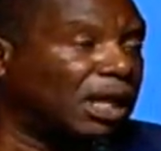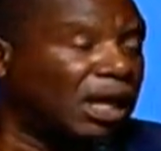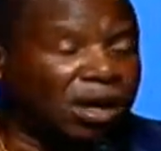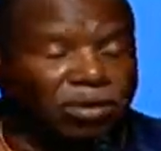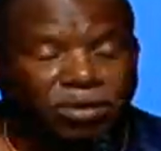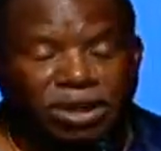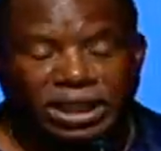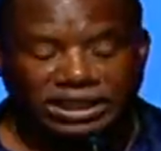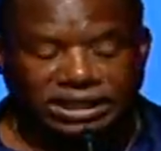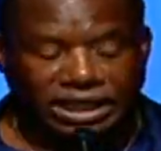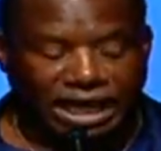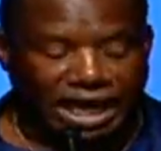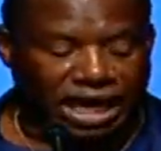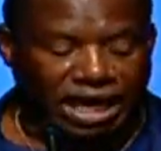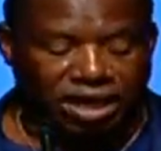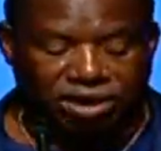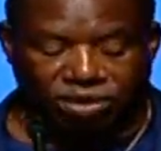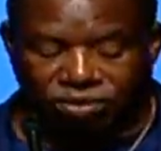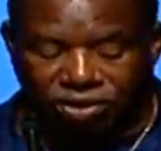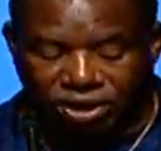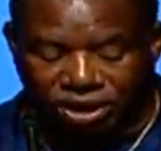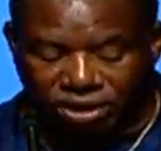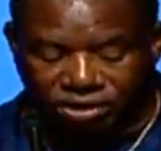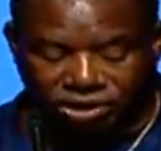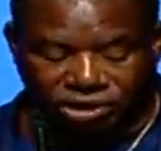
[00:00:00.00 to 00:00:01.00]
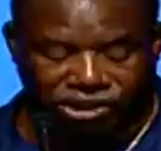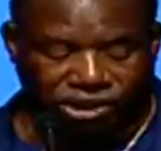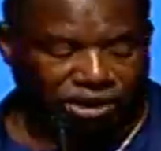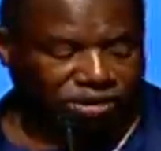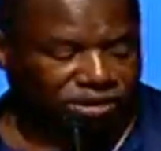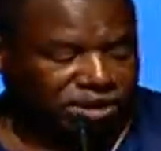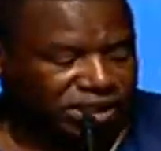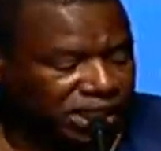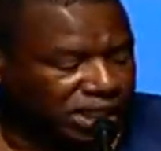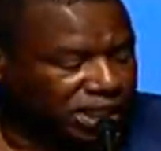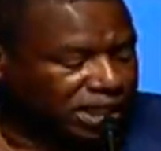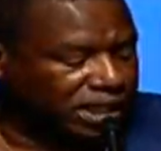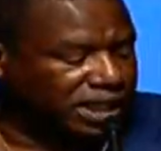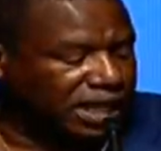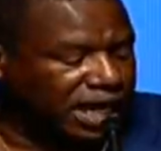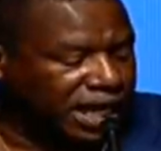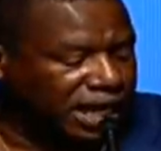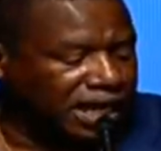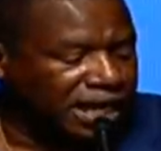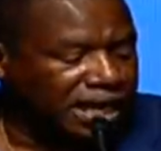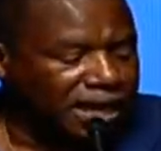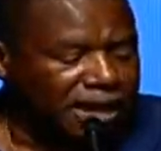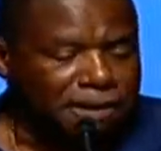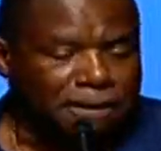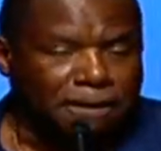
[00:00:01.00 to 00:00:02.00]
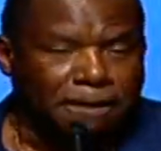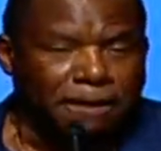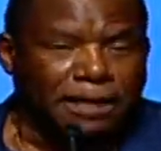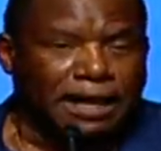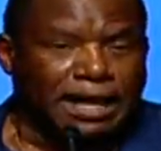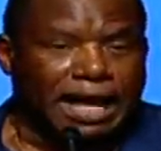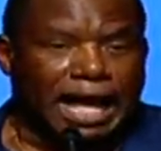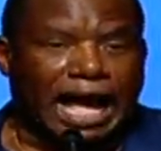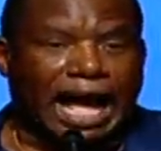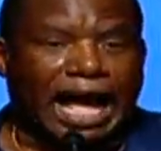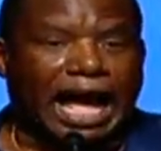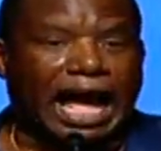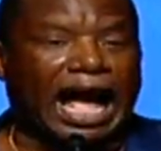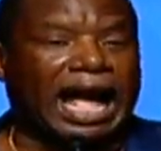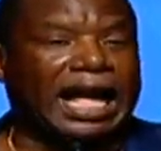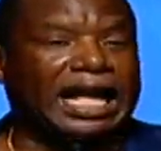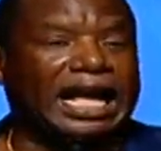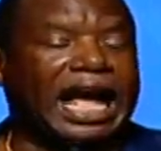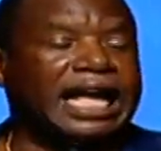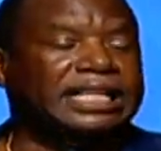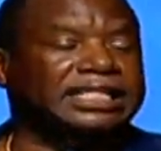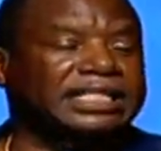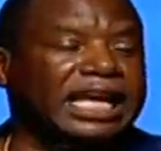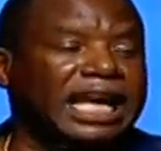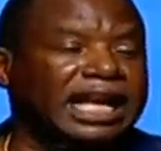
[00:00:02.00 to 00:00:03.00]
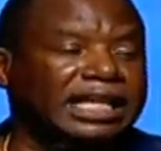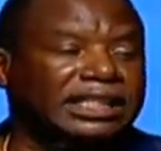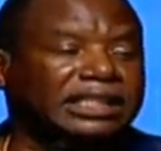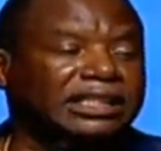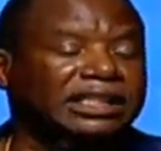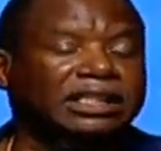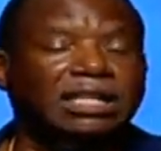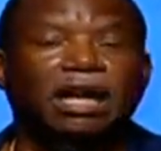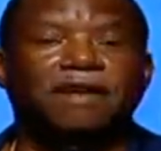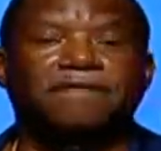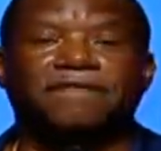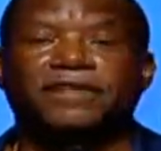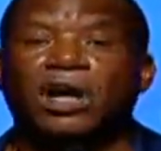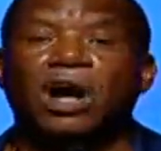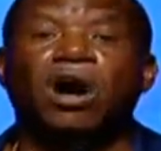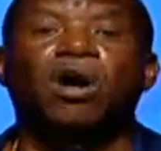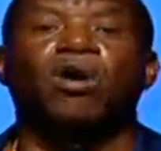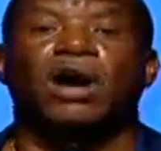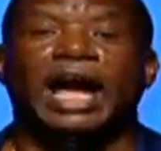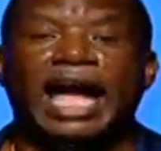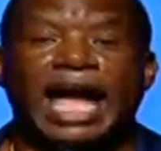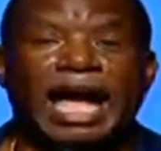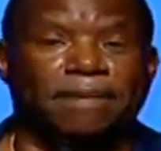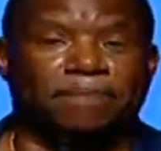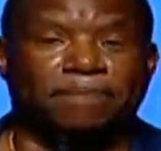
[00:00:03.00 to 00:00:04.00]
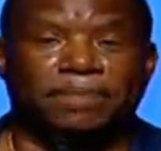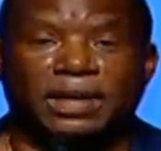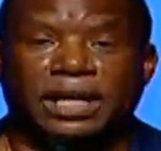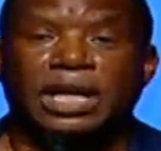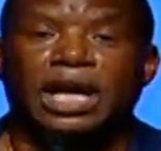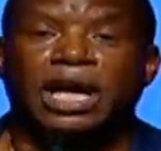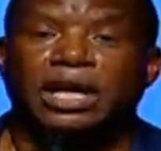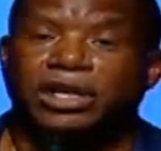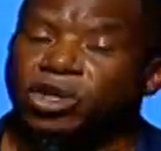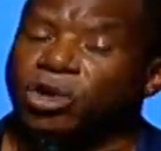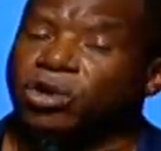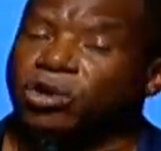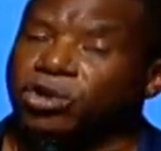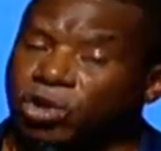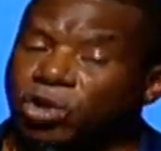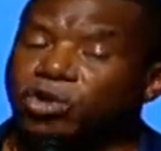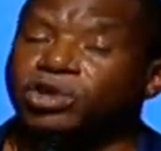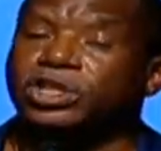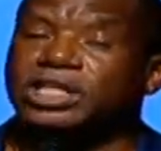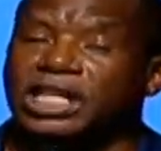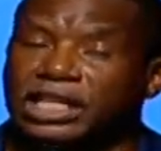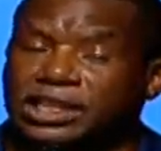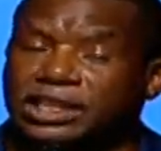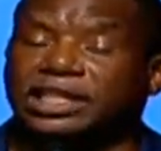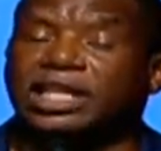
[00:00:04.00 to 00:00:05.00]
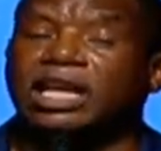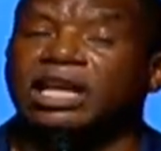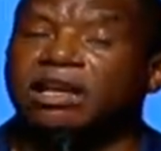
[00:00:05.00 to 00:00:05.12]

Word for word: I wish I had a real church here today. I, I said stuff gonna happen. You, you just